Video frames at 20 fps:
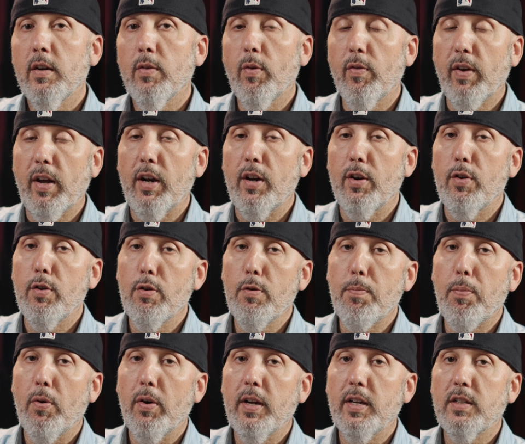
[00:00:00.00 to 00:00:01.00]
we've got a new
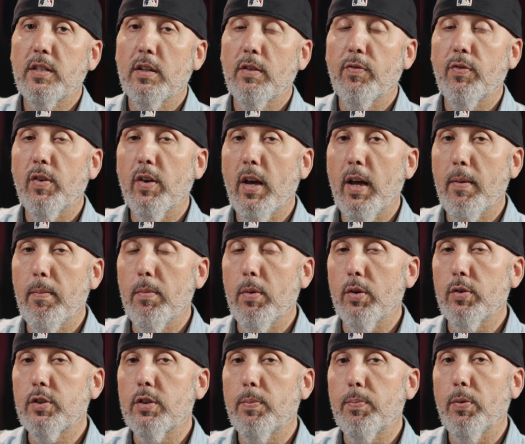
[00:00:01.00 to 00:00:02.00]
plaintiff, and
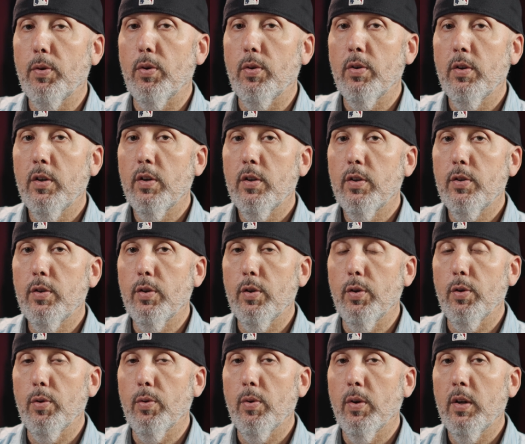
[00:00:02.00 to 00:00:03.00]
multiple
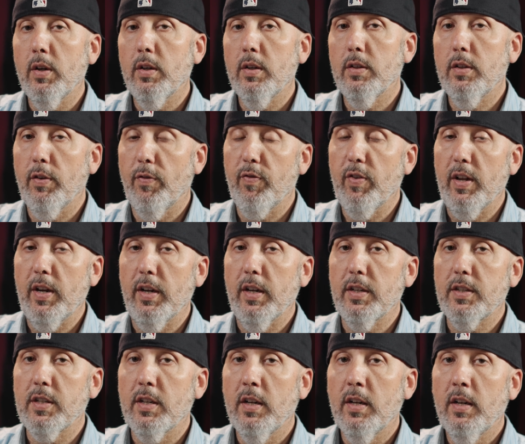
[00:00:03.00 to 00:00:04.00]
new
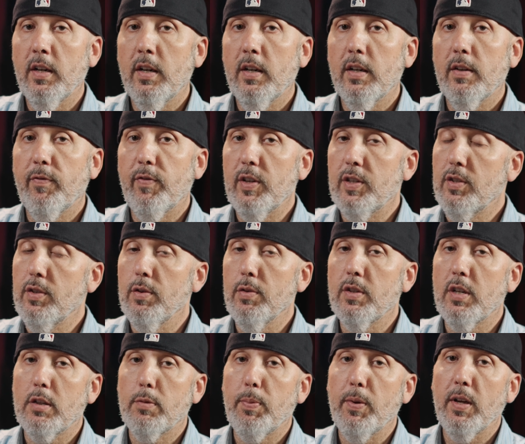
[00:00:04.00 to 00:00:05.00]
defendants.
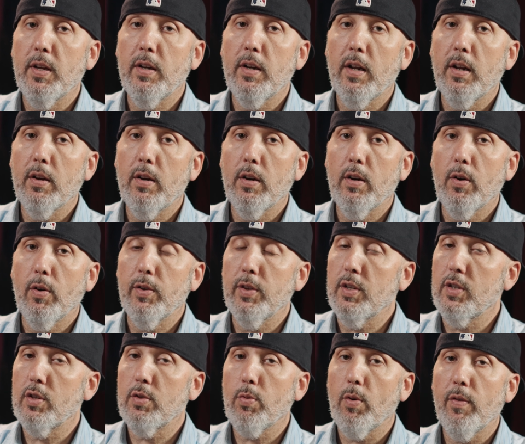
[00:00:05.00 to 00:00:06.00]
FITSNews has been on
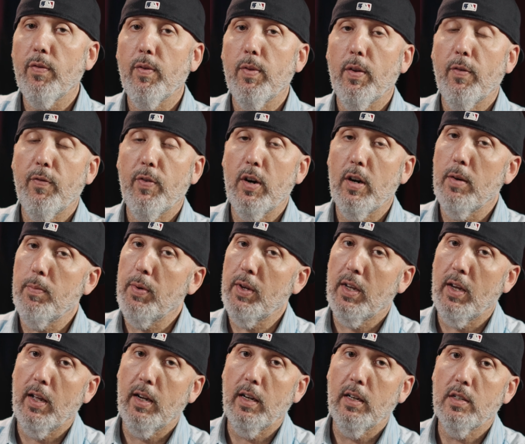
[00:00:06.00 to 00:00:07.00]
this story from the very
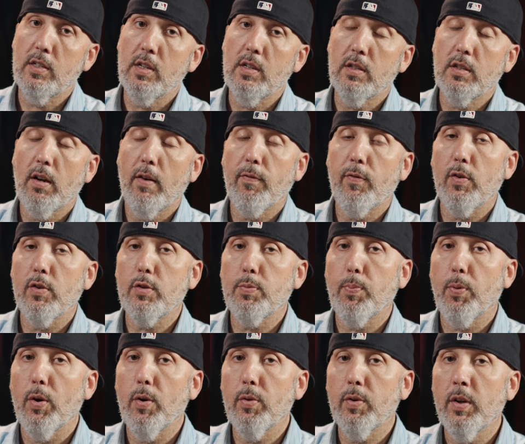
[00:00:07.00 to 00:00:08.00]
beginning, since it
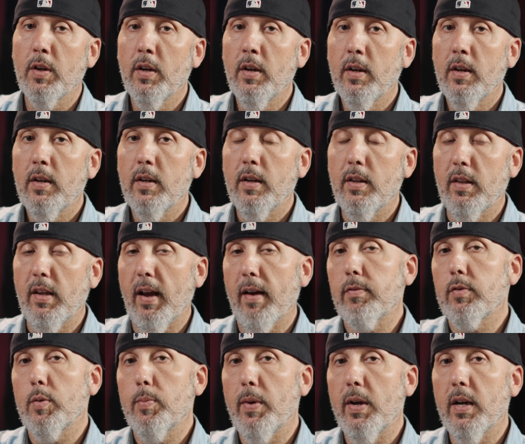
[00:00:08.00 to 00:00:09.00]
first broke in the
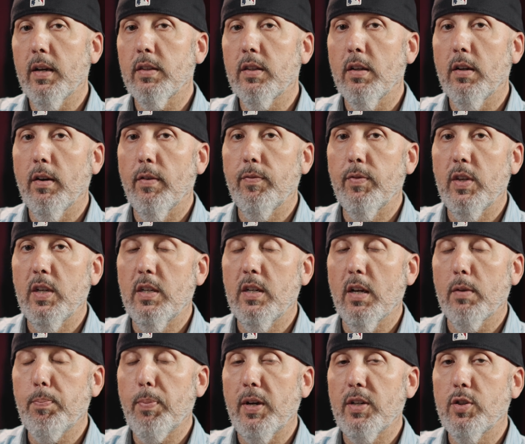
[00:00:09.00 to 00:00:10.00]
aftermath of the
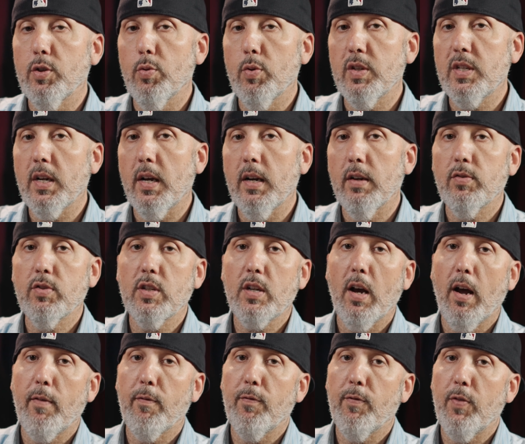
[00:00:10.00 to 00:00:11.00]
death by suicide of Scott